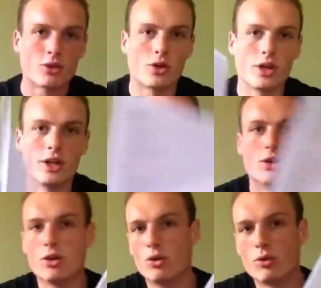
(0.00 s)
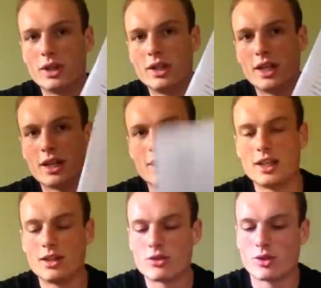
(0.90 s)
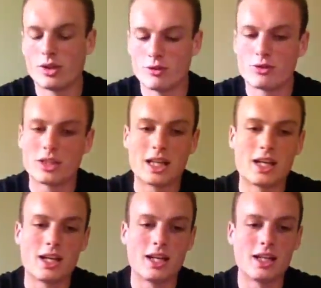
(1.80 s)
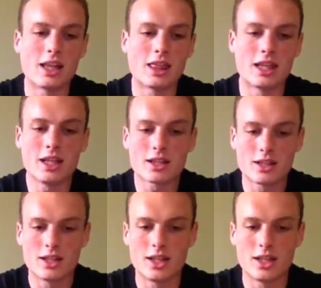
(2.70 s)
Got it all written out here so I don't forget anything.